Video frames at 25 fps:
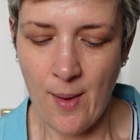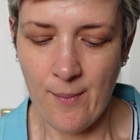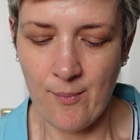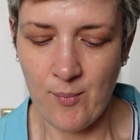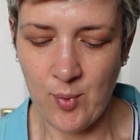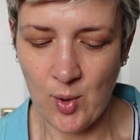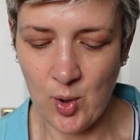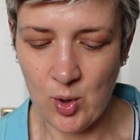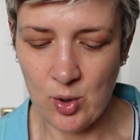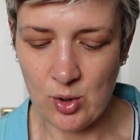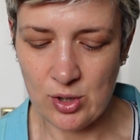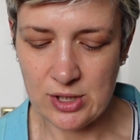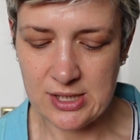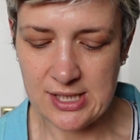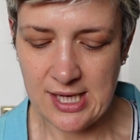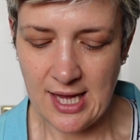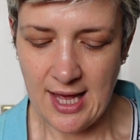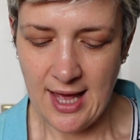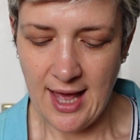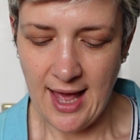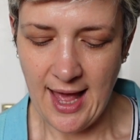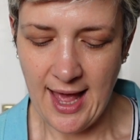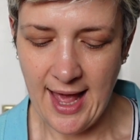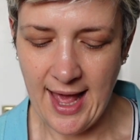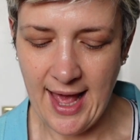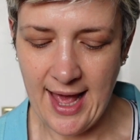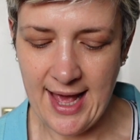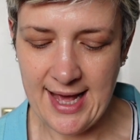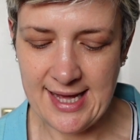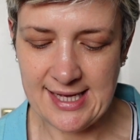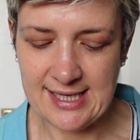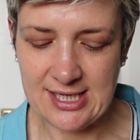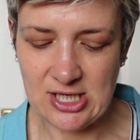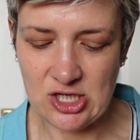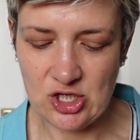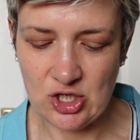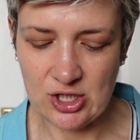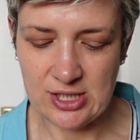but
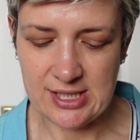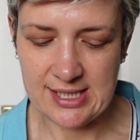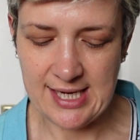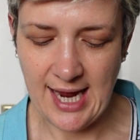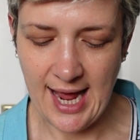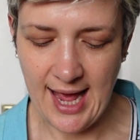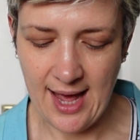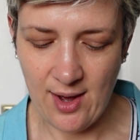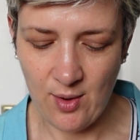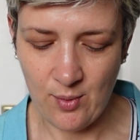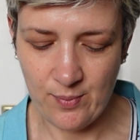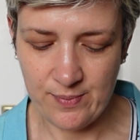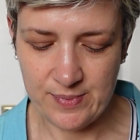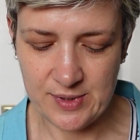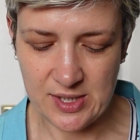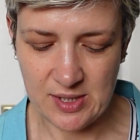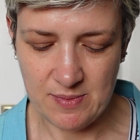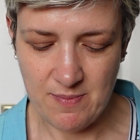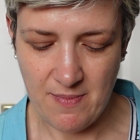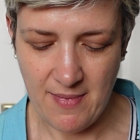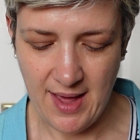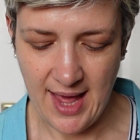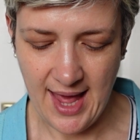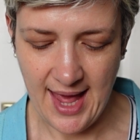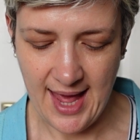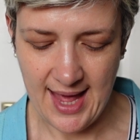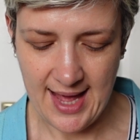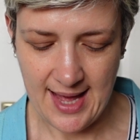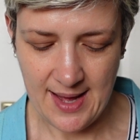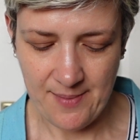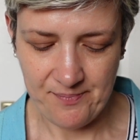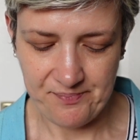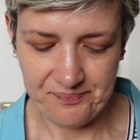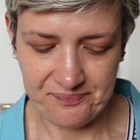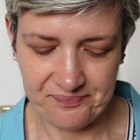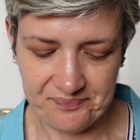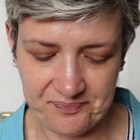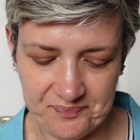it's just helped me
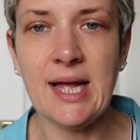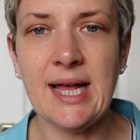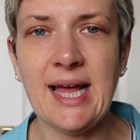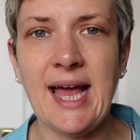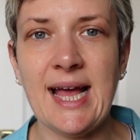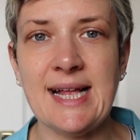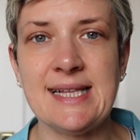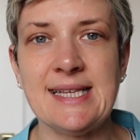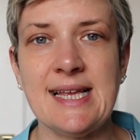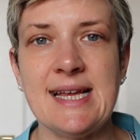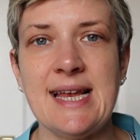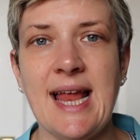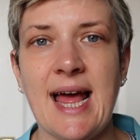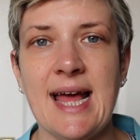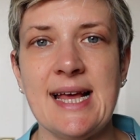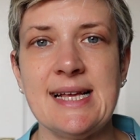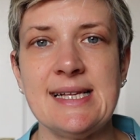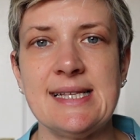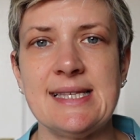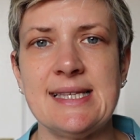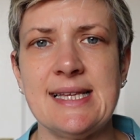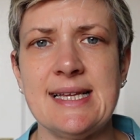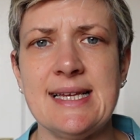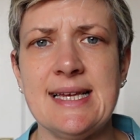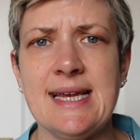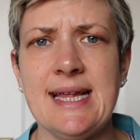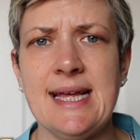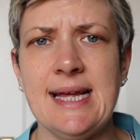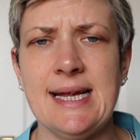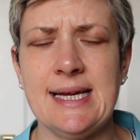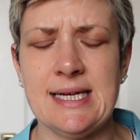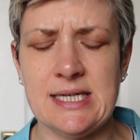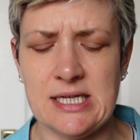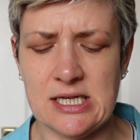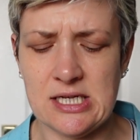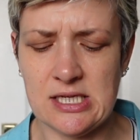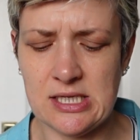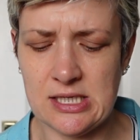get a nice
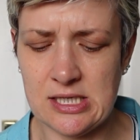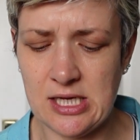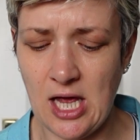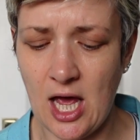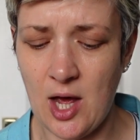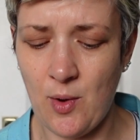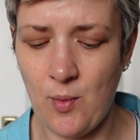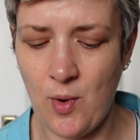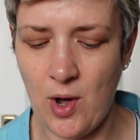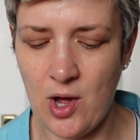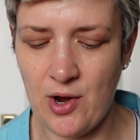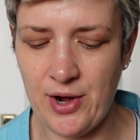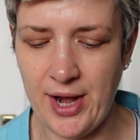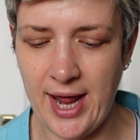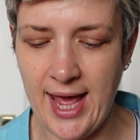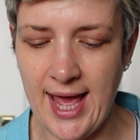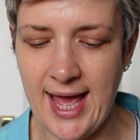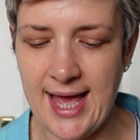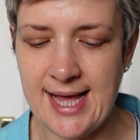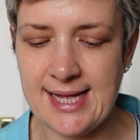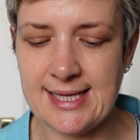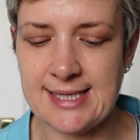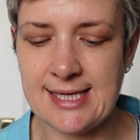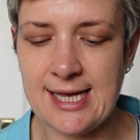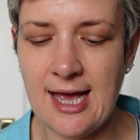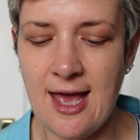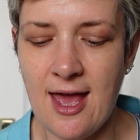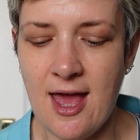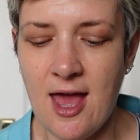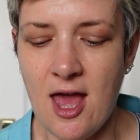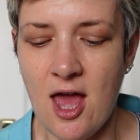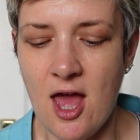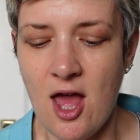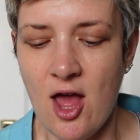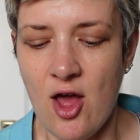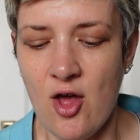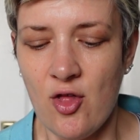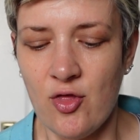neat sew on it.
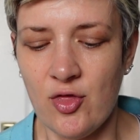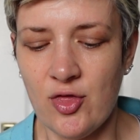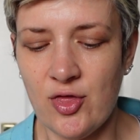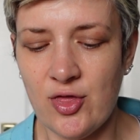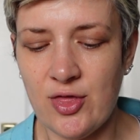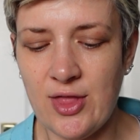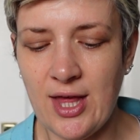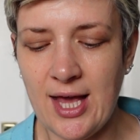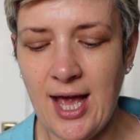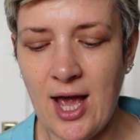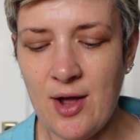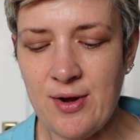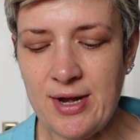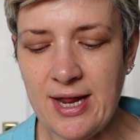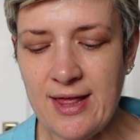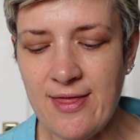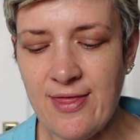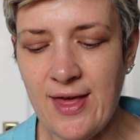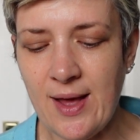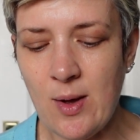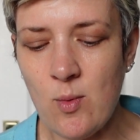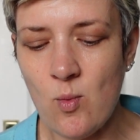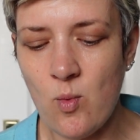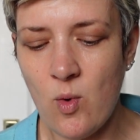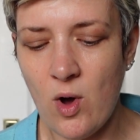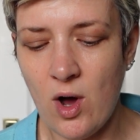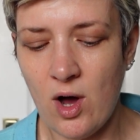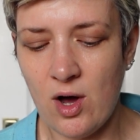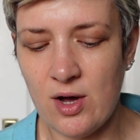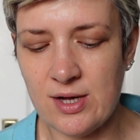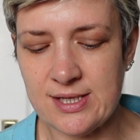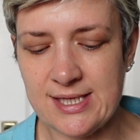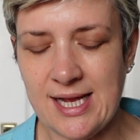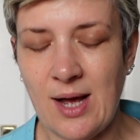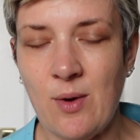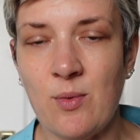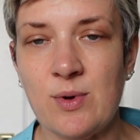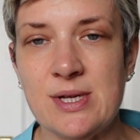The only thing
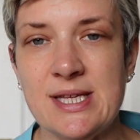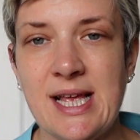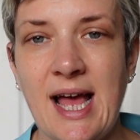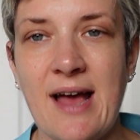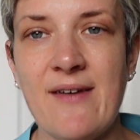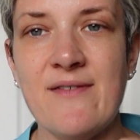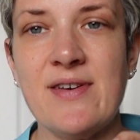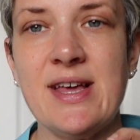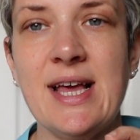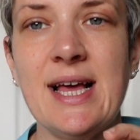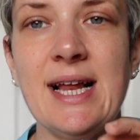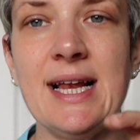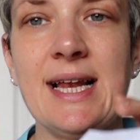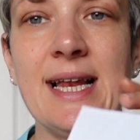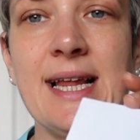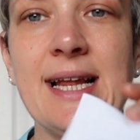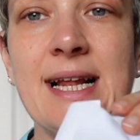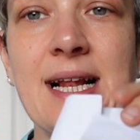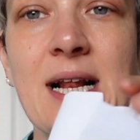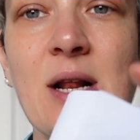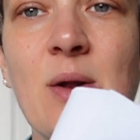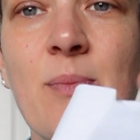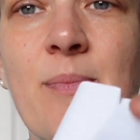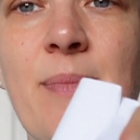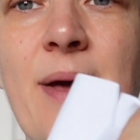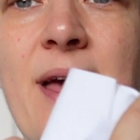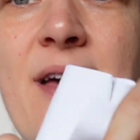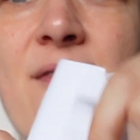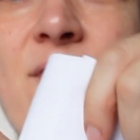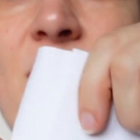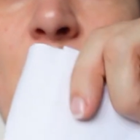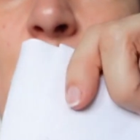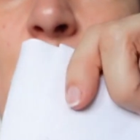was, I was having a little bit of a